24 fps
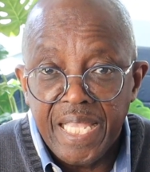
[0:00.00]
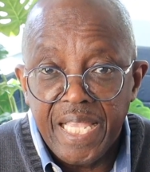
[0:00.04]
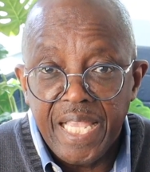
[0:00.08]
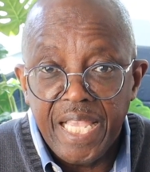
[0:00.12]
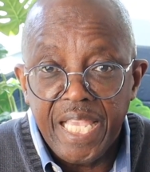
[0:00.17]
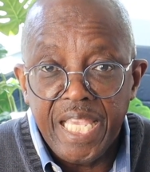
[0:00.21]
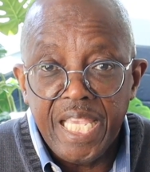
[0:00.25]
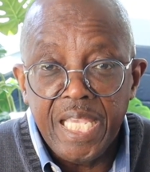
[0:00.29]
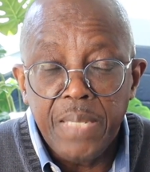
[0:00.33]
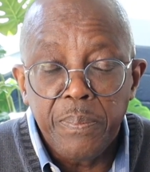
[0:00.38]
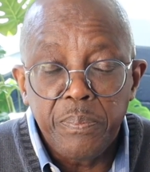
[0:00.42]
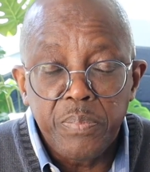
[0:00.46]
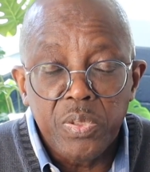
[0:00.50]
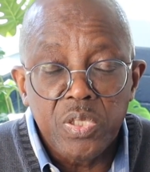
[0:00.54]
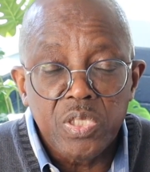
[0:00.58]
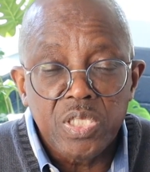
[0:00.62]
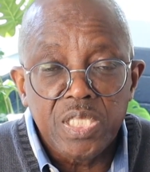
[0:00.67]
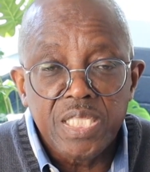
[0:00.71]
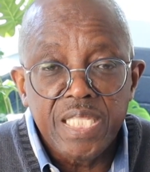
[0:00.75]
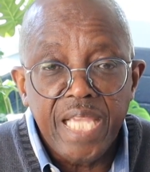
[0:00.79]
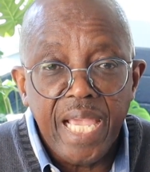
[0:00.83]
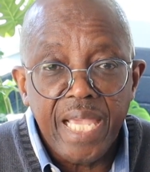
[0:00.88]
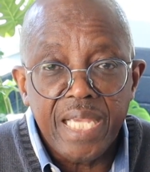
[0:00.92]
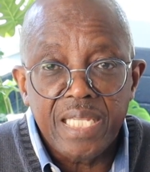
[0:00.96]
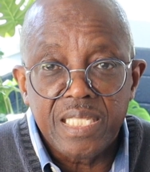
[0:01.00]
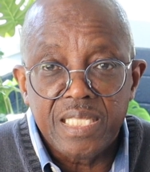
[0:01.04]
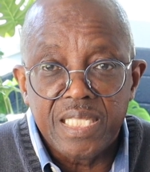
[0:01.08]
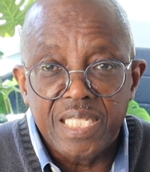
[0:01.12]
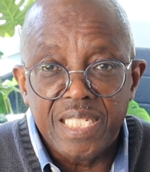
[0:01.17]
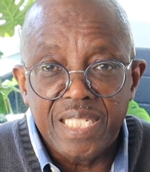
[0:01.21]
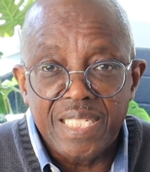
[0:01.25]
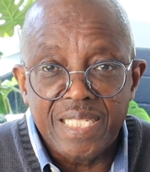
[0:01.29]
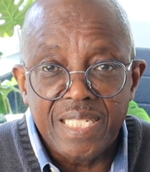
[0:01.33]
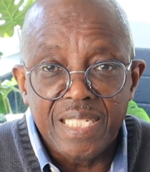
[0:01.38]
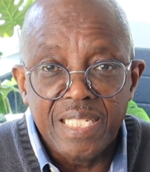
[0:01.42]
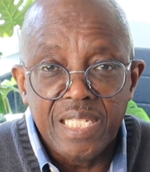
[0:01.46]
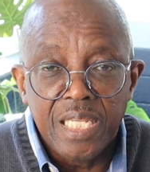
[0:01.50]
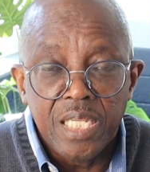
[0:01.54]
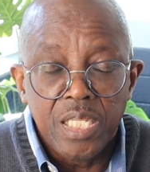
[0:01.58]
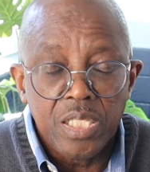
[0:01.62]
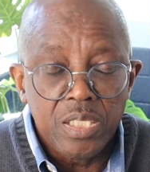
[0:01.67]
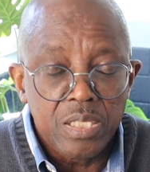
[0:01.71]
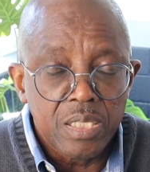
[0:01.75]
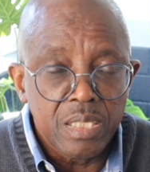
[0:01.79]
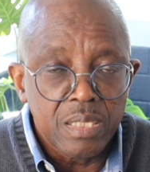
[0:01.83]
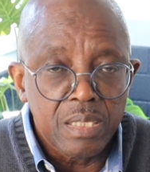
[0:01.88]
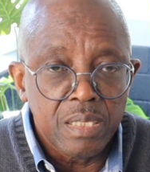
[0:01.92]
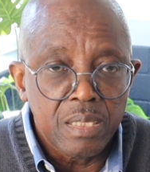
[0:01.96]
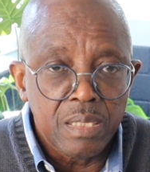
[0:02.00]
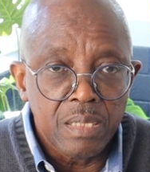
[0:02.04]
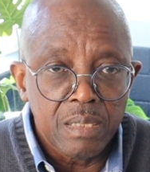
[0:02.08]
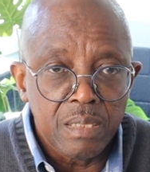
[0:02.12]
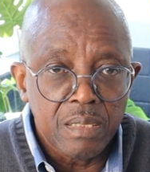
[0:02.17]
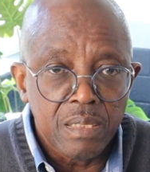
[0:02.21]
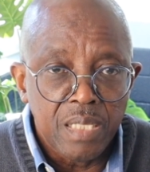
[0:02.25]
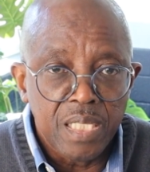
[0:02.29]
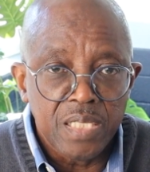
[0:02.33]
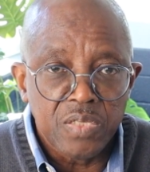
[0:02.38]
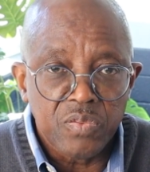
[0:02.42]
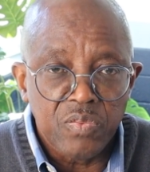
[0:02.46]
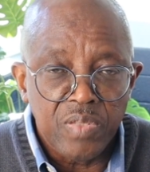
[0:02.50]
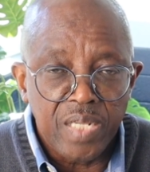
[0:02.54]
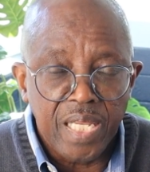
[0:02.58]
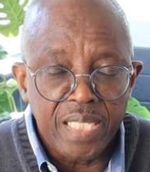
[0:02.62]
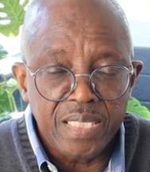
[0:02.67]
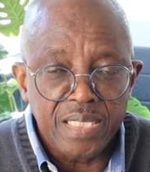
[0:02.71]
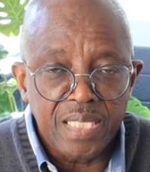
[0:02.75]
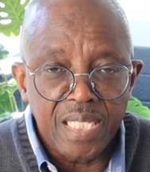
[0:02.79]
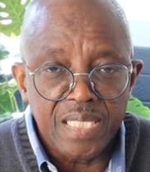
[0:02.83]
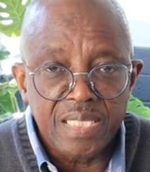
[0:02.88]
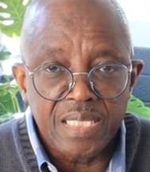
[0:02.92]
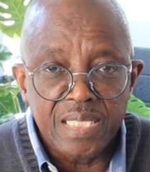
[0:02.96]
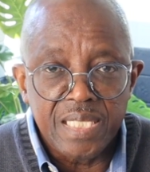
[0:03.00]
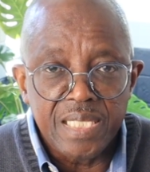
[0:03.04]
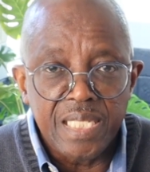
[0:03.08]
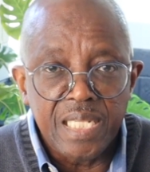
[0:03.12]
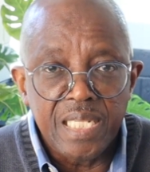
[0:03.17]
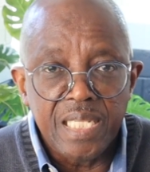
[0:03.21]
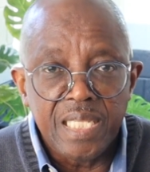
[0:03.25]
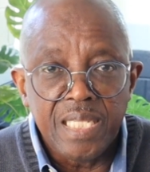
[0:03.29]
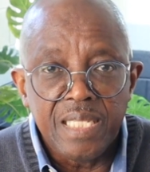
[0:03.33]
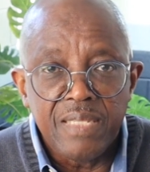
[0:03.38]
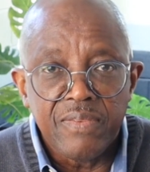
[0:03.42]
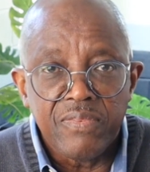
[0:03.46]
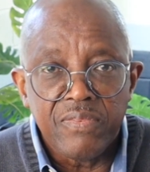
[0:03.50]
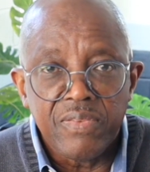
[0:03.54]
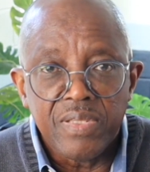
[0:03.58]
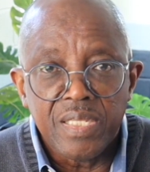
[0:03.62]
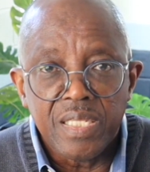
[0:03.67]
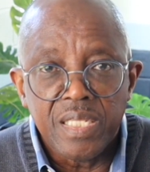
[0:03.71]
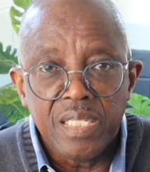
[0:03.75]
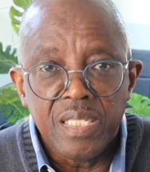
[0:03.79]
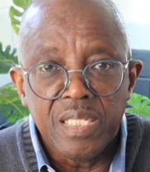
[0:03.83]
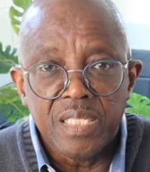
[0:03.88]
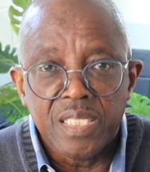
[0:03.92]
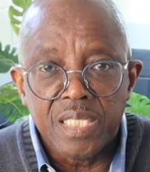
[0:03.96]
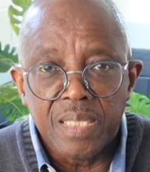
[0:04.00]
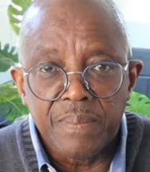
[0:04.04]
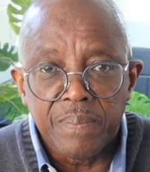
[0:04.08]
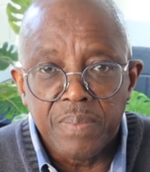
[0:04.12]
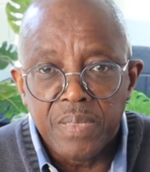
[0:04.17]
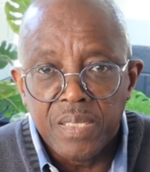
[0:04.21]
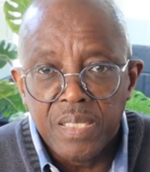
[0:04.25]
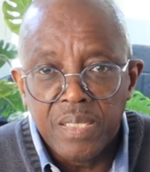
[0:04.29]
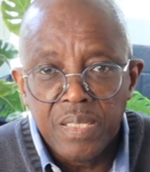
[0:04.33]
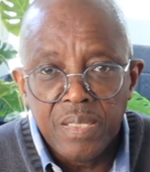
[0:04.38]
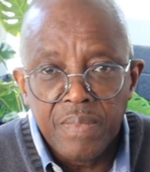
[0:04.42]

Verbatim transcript: He protected the Israelites as they leave Egypt.